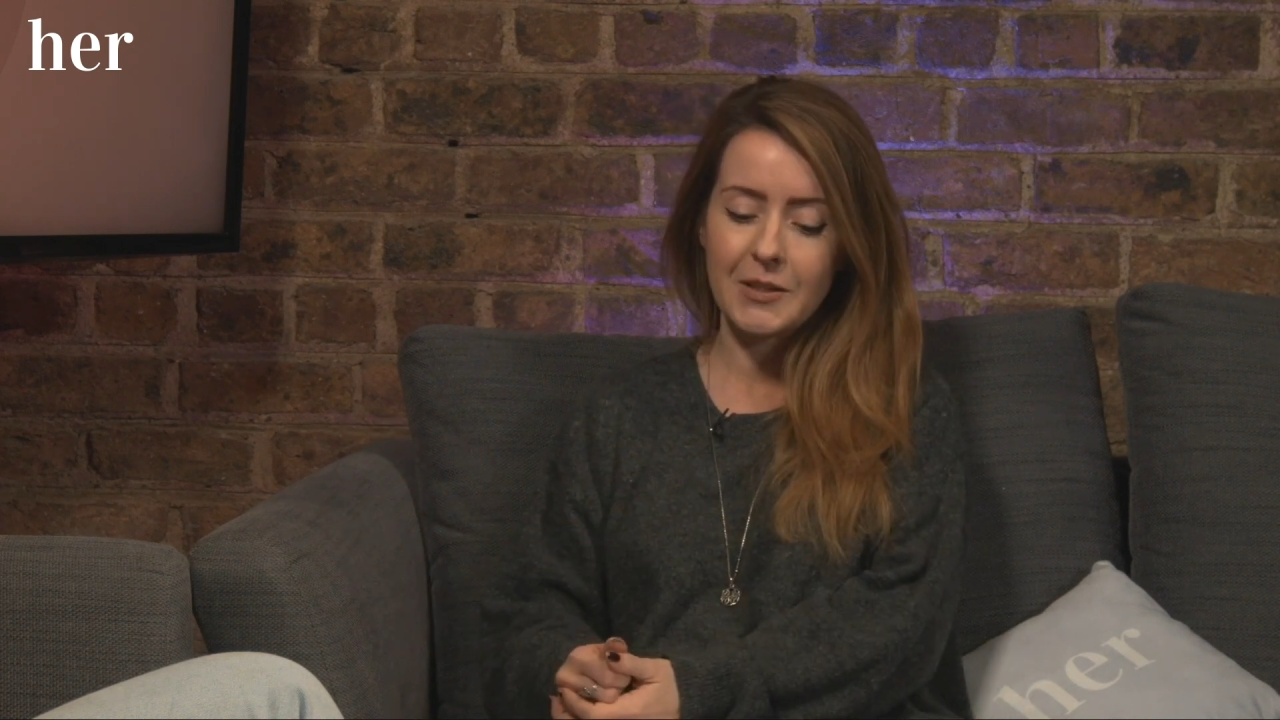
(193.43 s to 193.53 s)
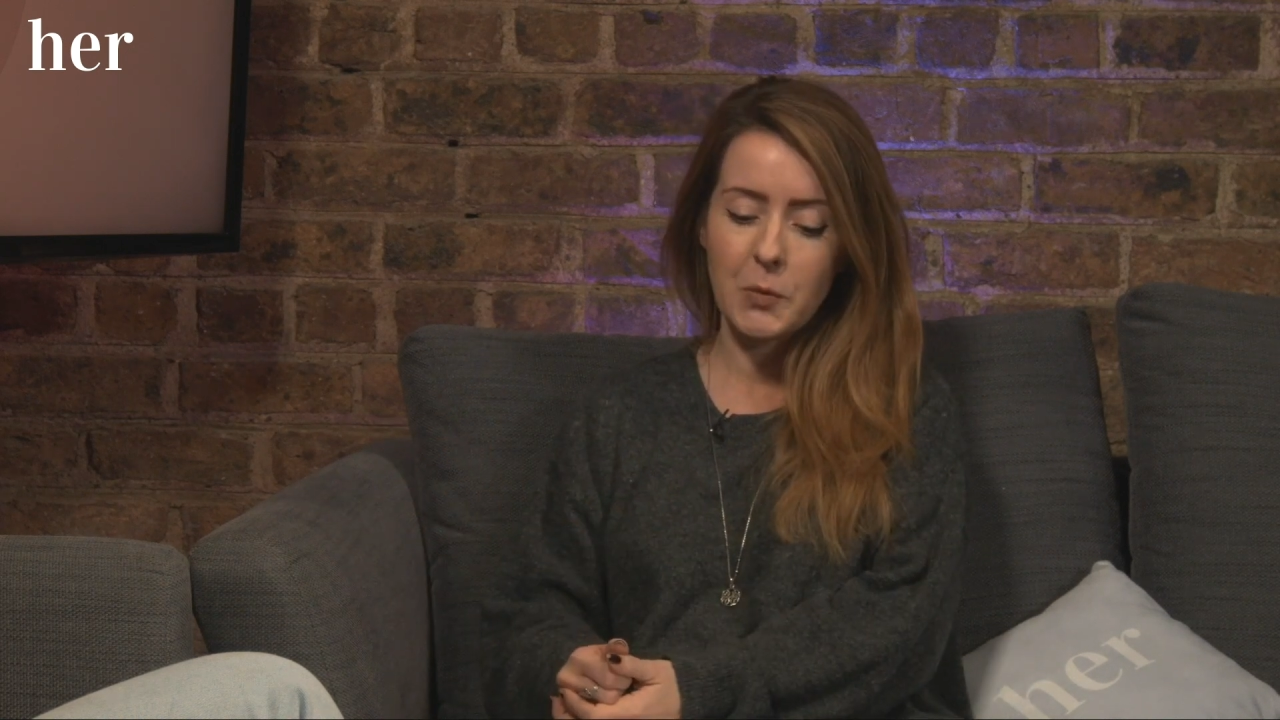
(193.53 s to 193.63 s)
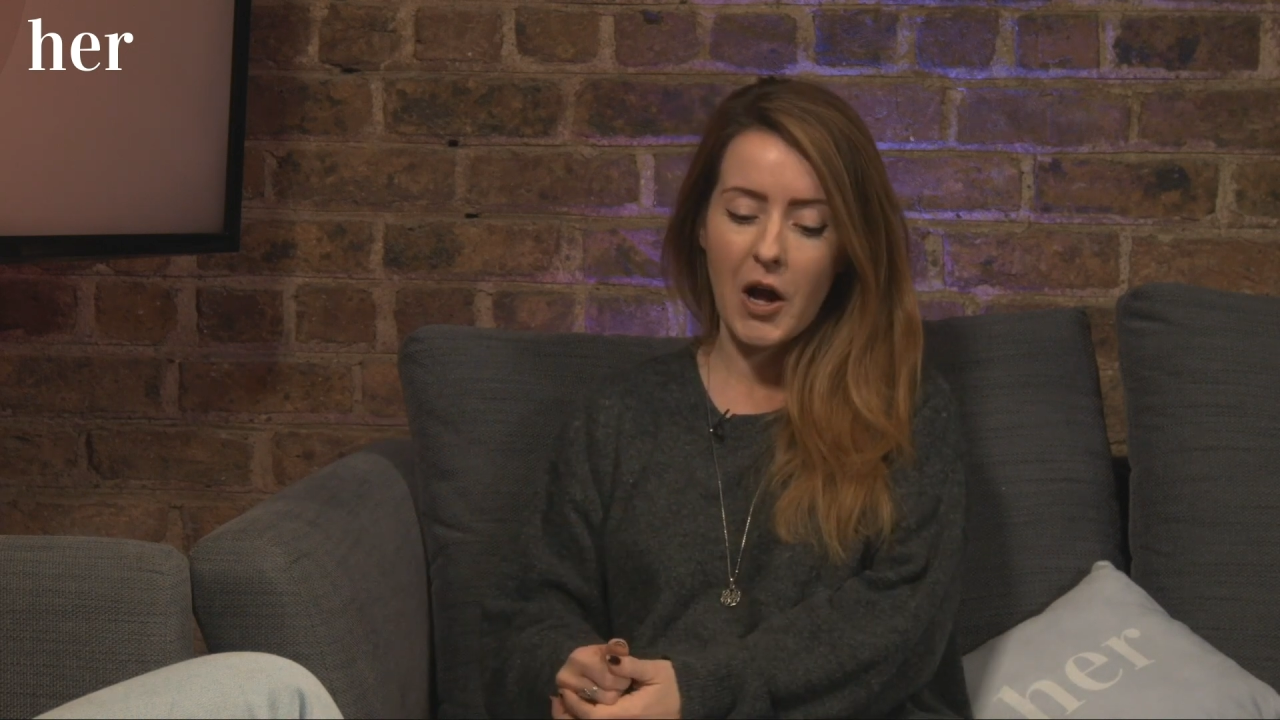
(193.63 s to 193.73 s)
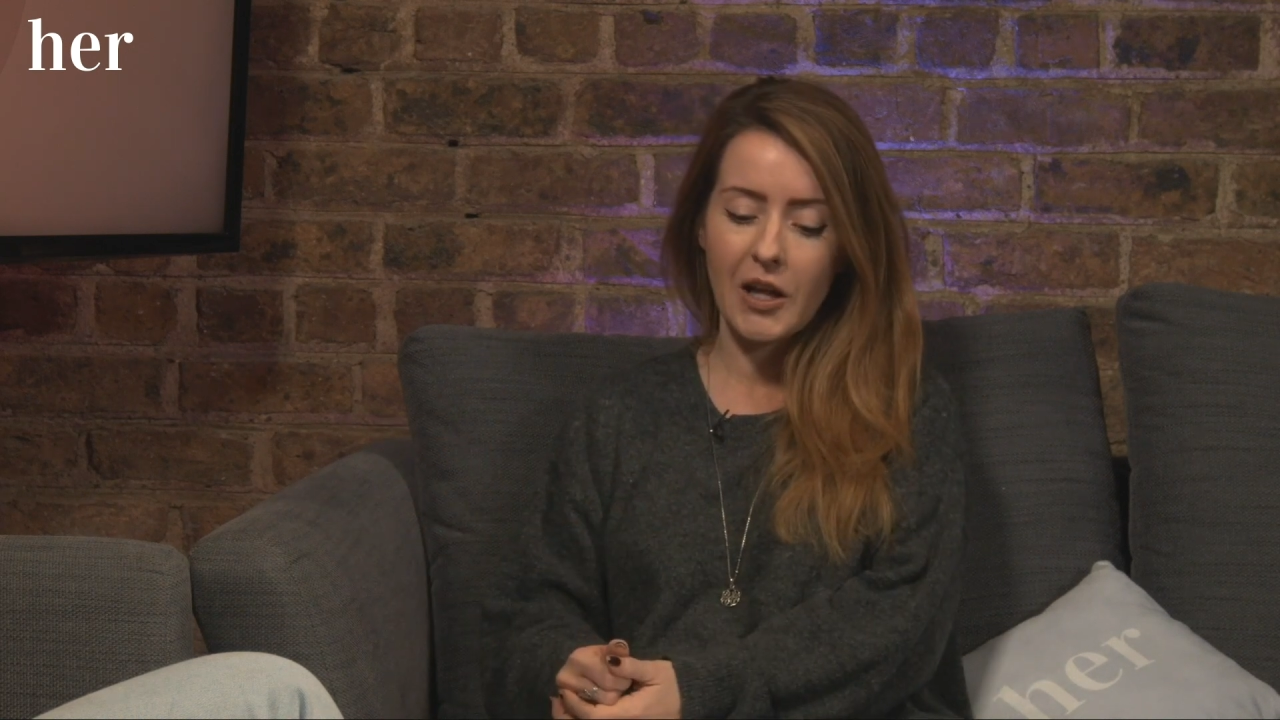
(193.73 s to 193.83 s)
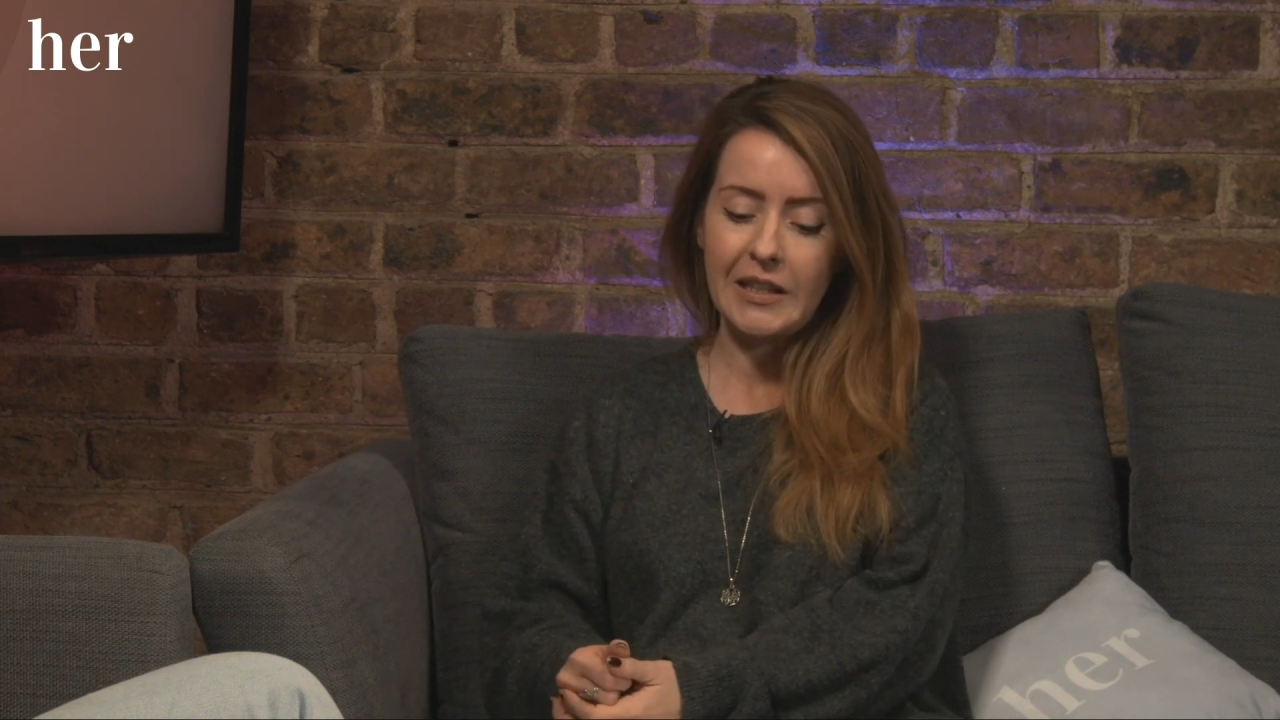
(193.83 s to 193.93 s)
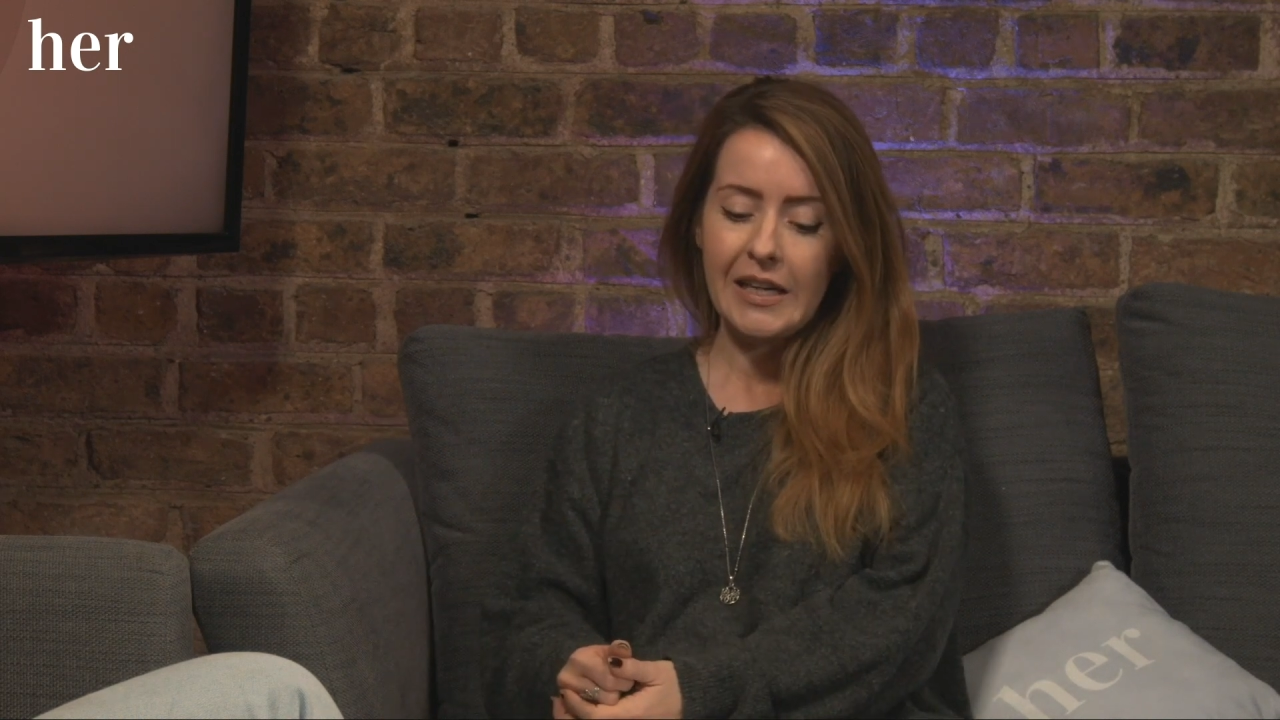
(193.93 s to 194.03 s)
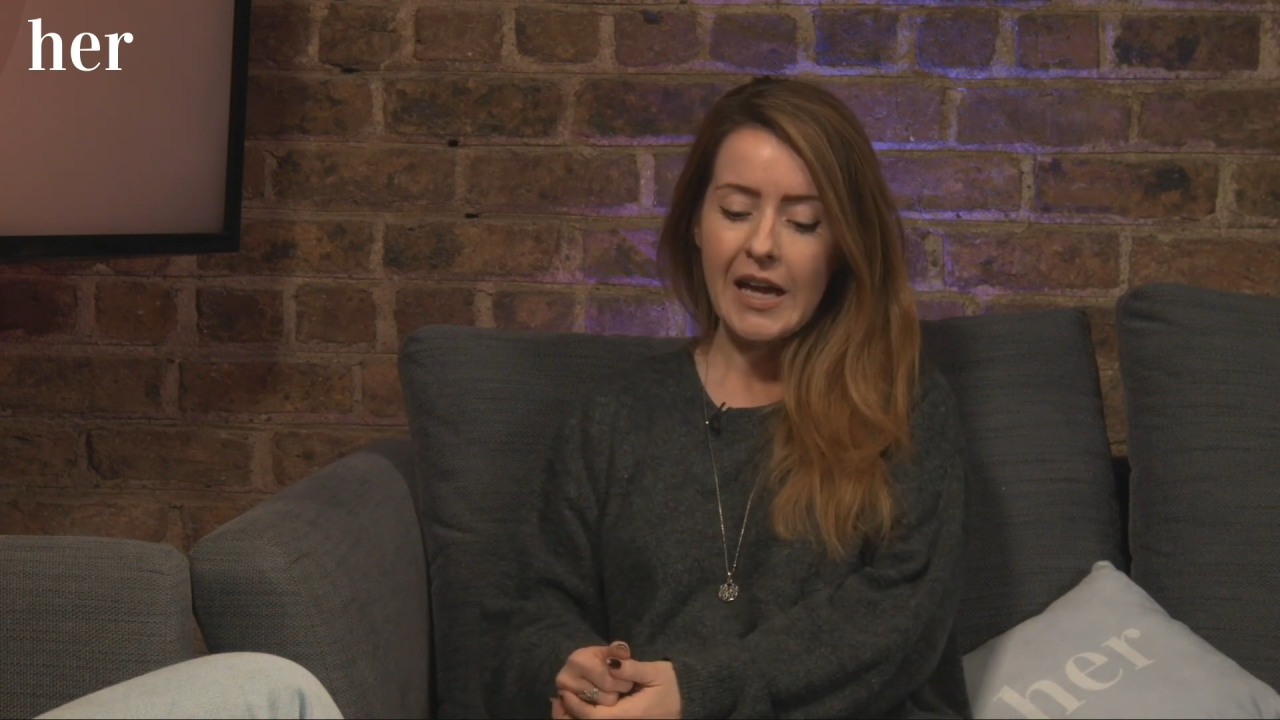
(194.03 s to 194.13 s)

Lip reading: as well.